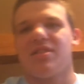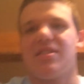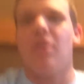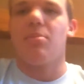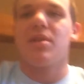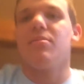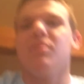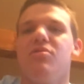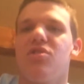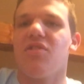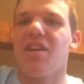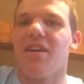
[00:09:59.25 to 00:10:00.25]
that's helping him,
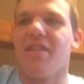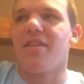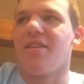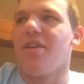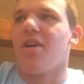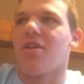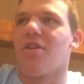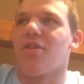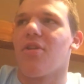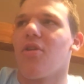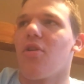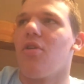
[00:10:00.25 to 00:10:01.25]
usually a younger
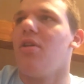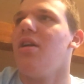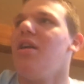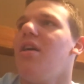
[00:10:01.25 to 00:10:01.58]
girl.